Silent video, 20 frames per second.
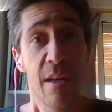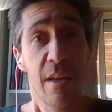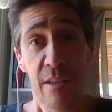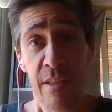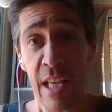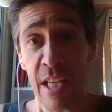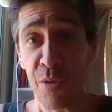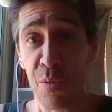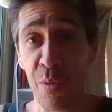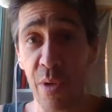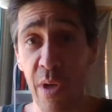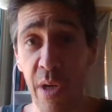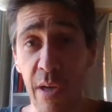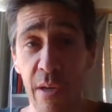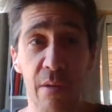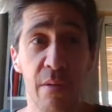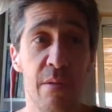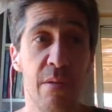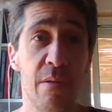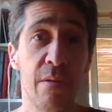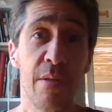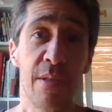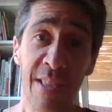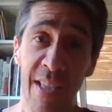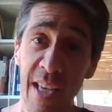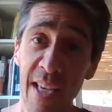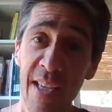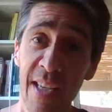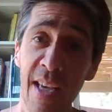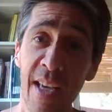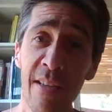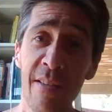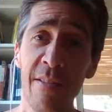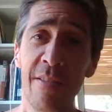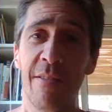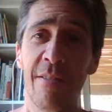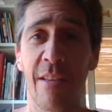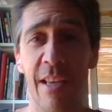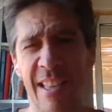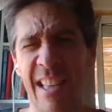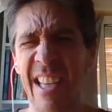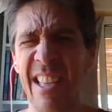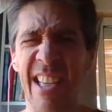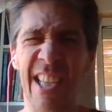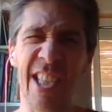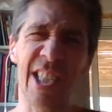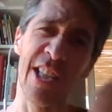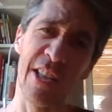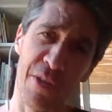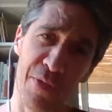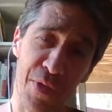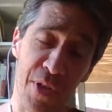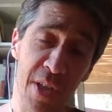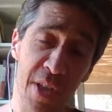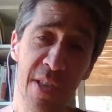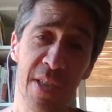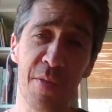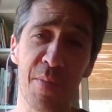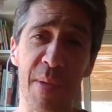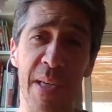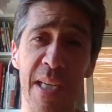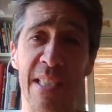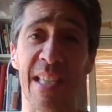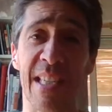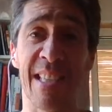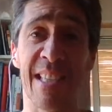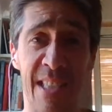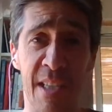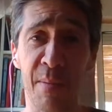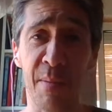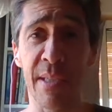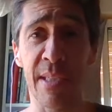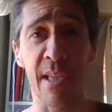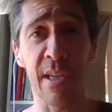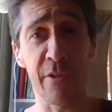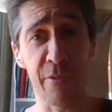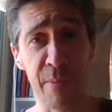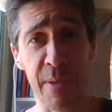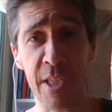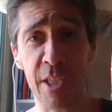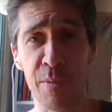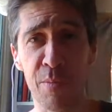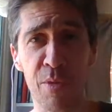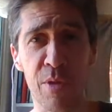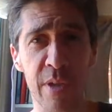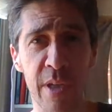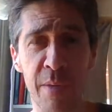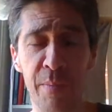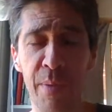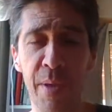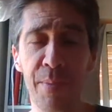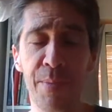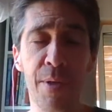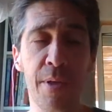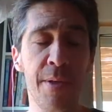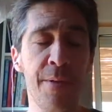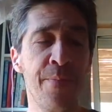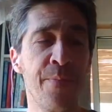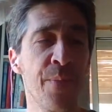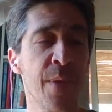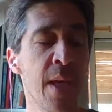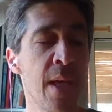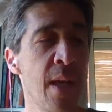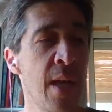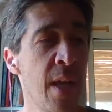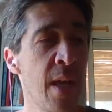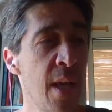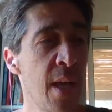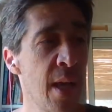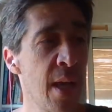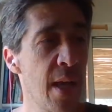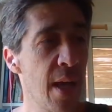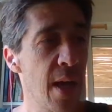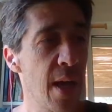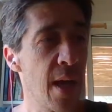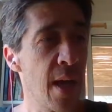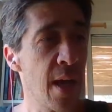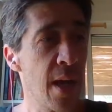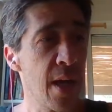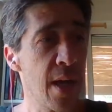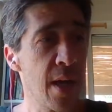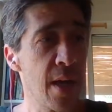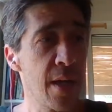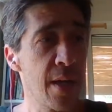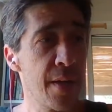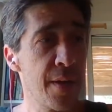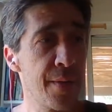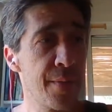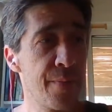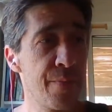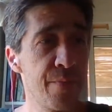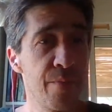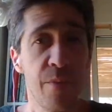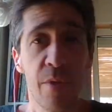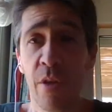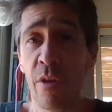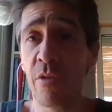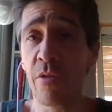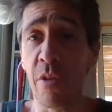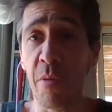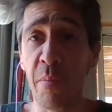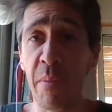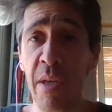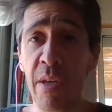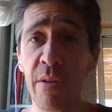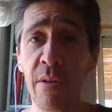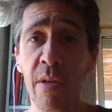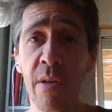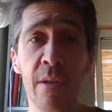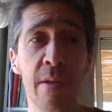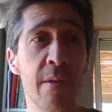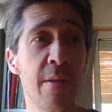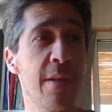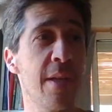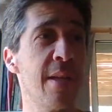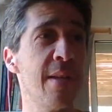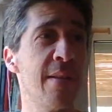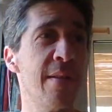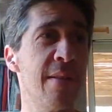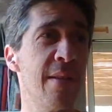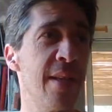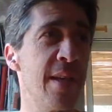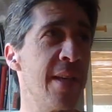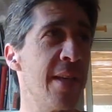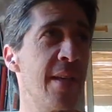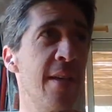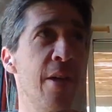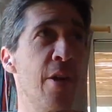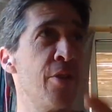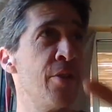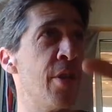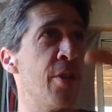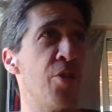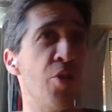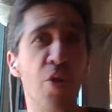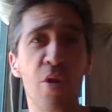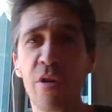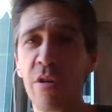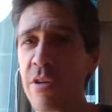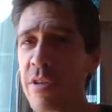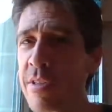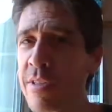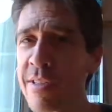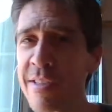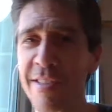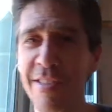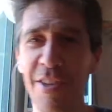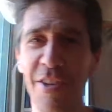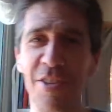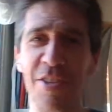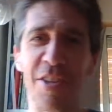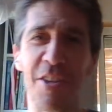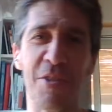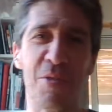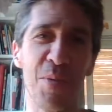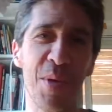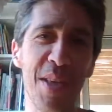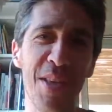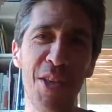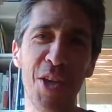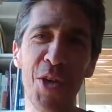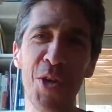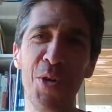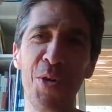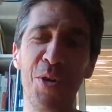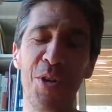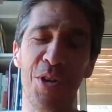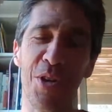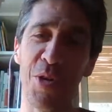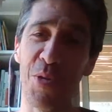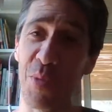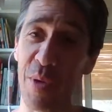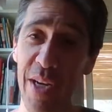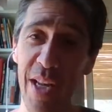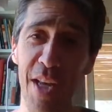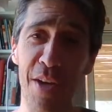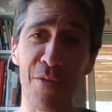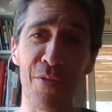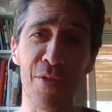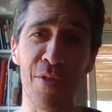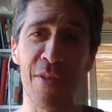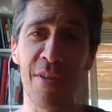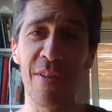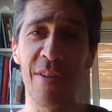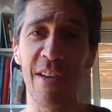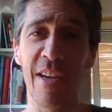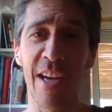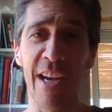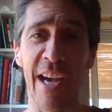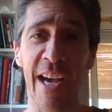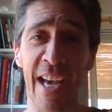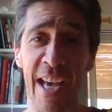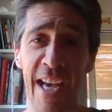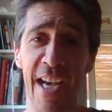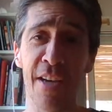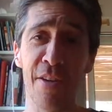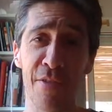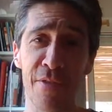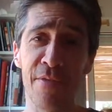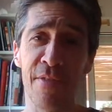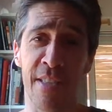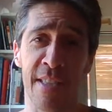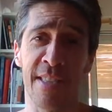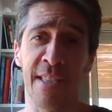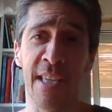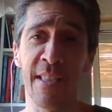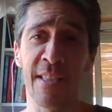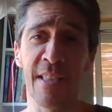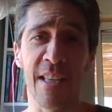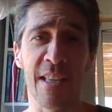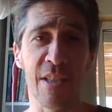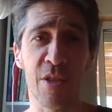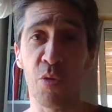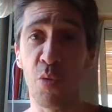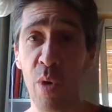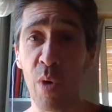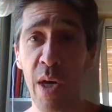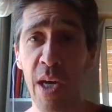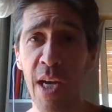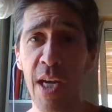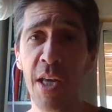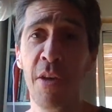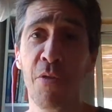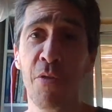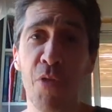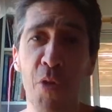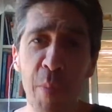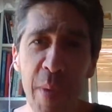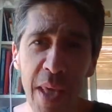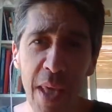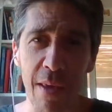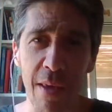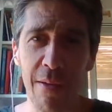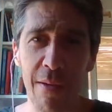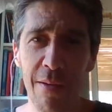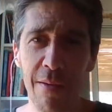That's one. Second, and that's actually the first, because I see myself much more than people. In the mirror, on the doors, on the window, on the whatever, I have the sentence. What for me?